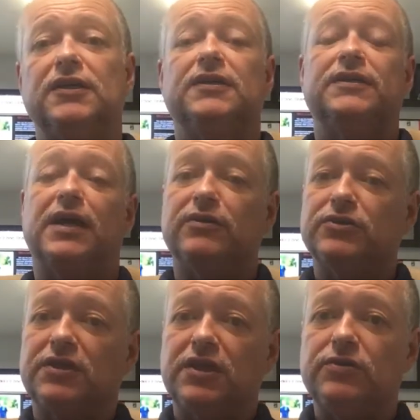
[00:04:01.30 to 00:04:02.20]
Now,
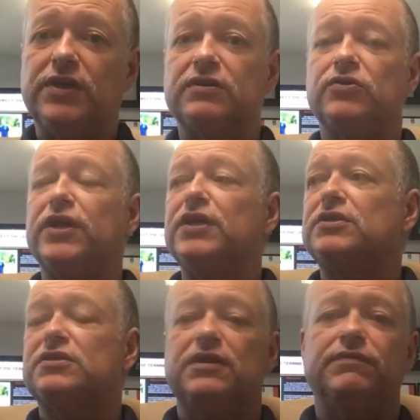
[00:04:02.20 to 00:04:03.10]
here's the thing. You can get
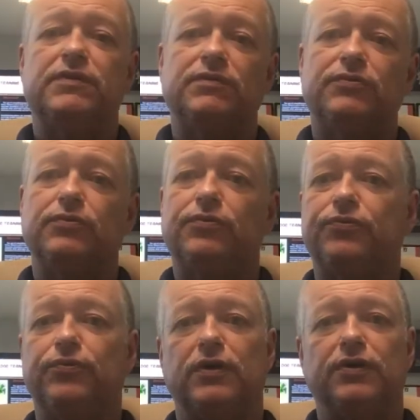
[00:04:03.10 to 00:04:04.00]
crates even through
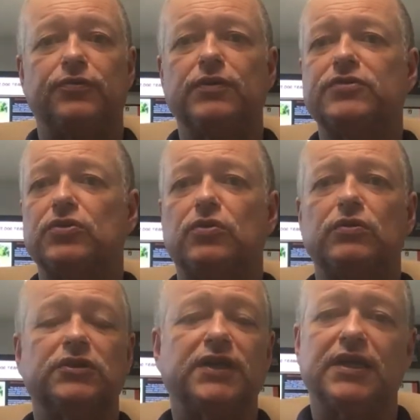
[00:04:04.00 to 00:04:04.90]
thrift
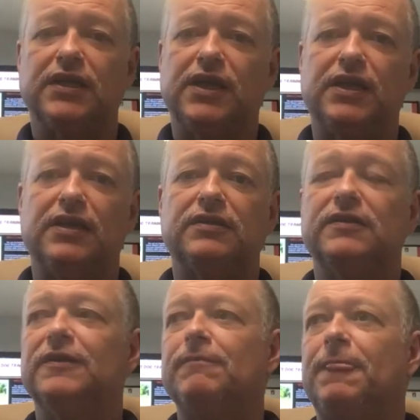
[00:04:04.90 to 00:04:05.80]
store, secondhand.
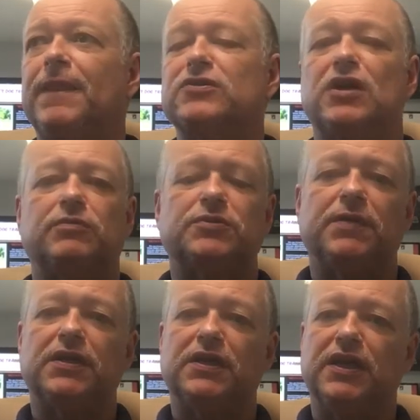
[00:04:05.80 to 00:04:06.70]
It's not about
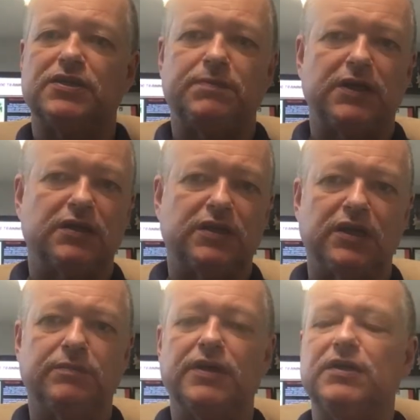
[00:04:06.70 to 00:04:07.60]
spending a ton
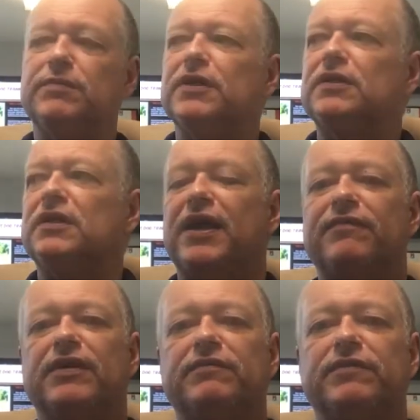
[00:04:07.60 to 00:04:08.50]
of money, but
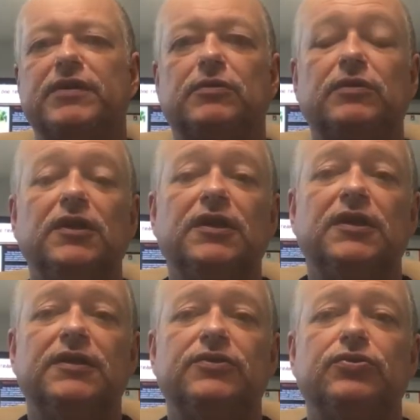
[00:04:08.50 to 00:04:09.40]
have that available
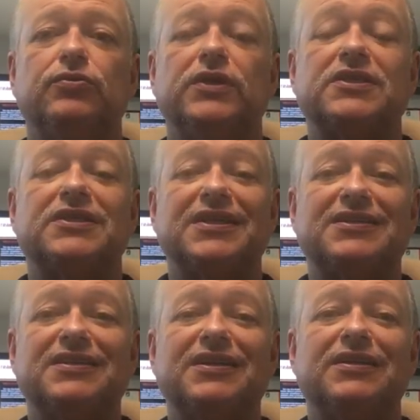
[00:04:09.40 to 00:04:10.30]
to
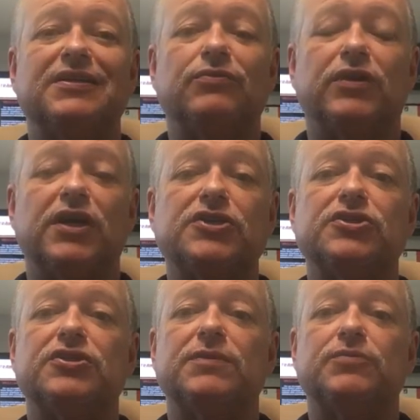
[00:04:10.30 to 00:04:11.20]
assist in the
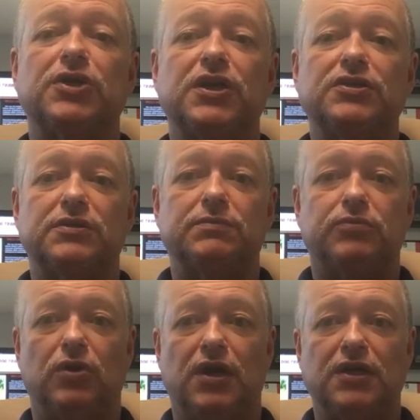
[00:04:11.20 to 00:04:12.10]
relationship changing
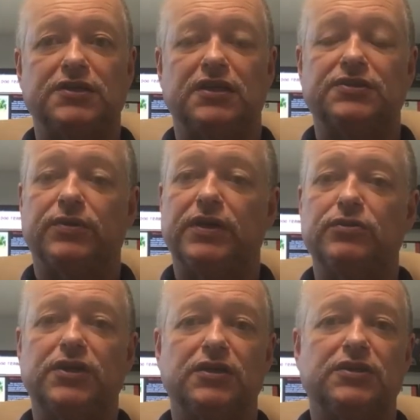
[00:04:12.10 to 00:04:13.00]
process. Okay,
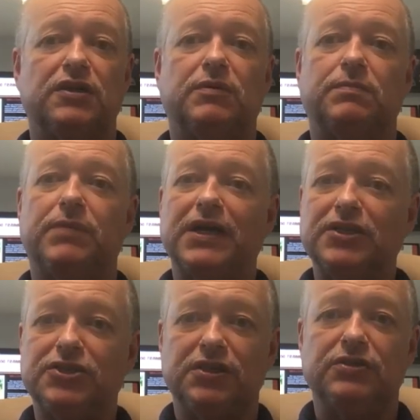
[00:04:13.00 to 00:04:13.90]
understand it's not about
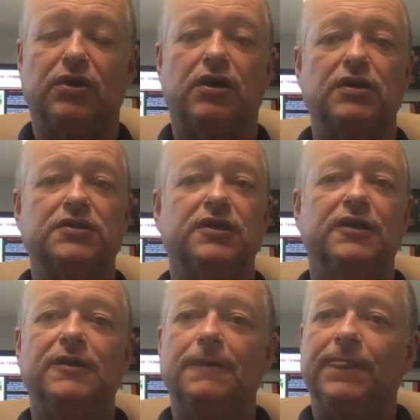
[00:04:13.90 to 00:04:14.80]
punishing dogs,
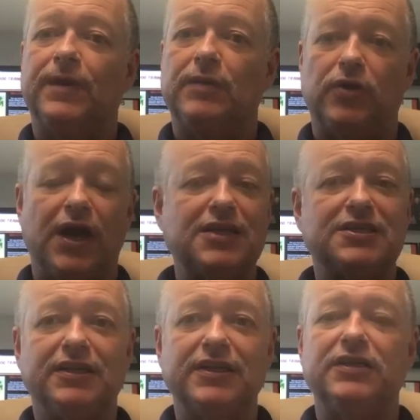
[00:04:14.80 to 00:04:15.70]
not about
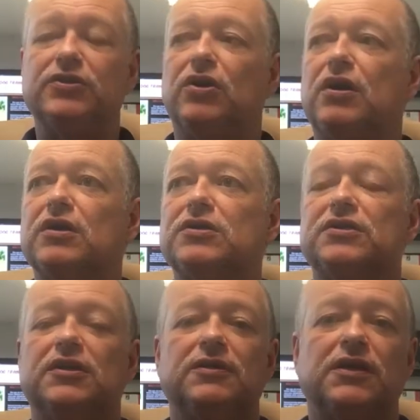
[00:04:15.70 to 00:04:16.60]
isolating dogs.
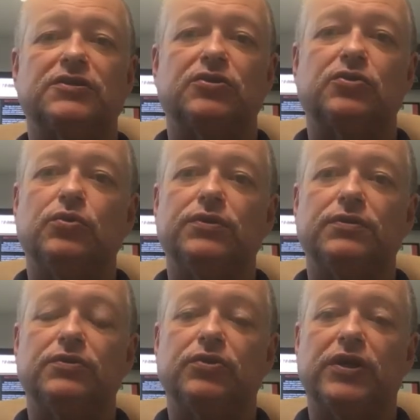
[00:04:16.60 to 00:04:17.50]
It's a tool
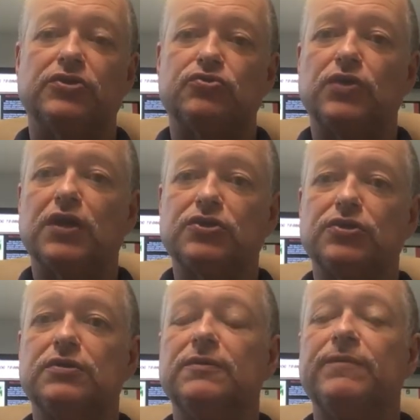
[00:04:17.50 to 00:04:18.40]
to create
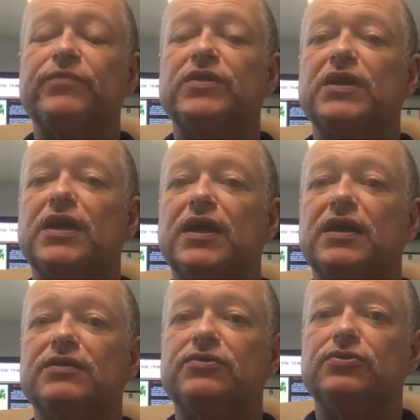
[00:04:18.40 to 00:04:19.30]
structure
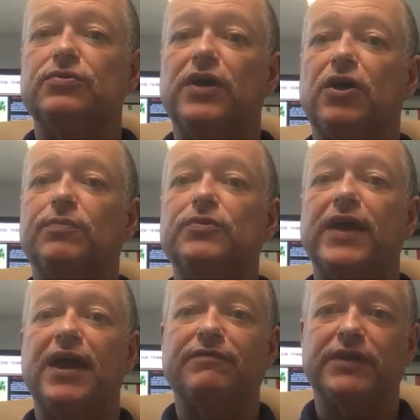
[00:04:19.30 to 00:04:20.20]
and to help
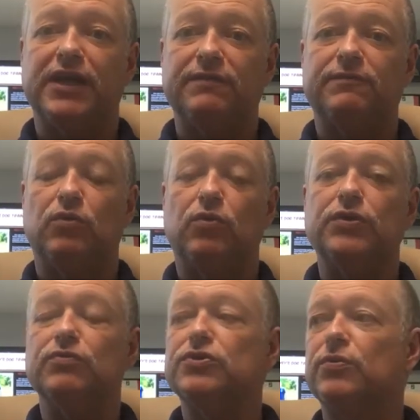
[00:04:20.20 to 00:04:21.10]
to advocate for
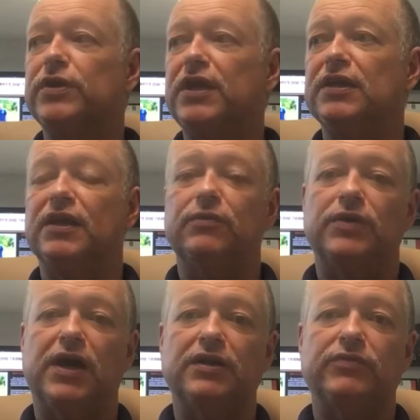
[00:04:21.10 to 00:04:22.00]
you. So again, I
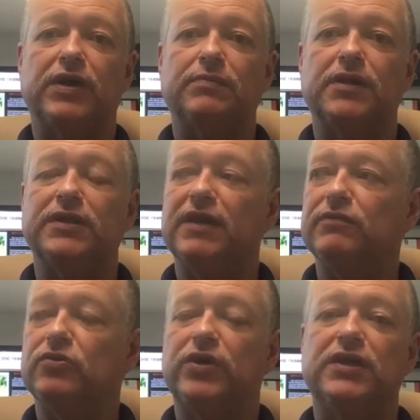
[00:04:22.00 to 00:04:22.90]
would highly recommend you have
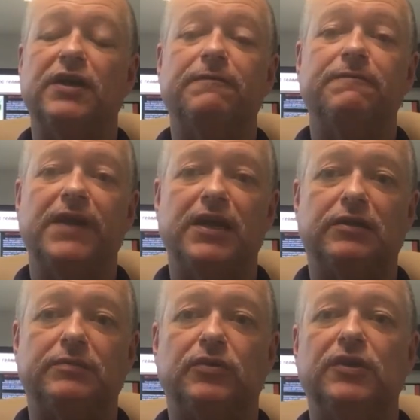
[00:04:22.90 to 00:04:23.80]
a crate
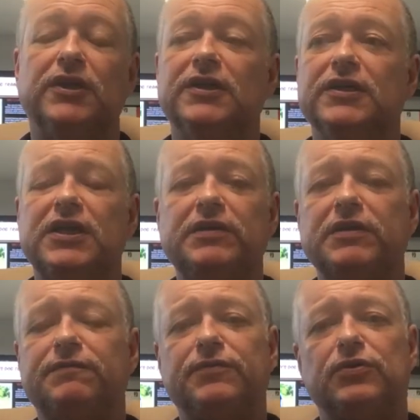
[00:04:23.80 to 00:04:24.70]
available. Even
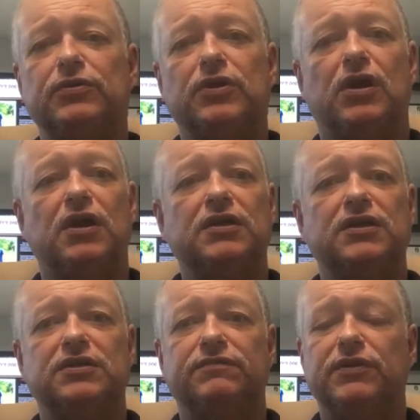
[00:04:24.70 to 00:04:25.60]
if your dog
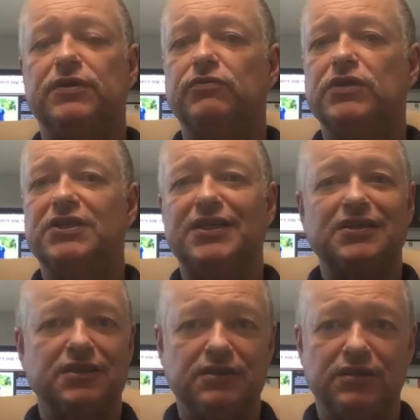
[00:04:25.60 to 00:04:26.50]
is very
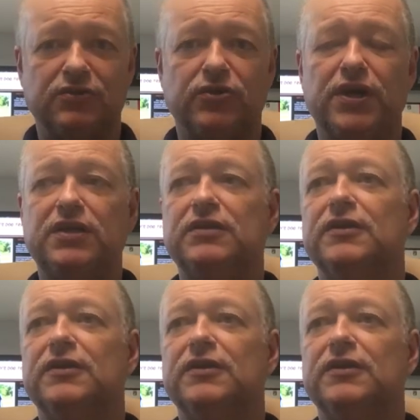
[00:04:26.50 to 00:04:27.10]
resistant to the crate,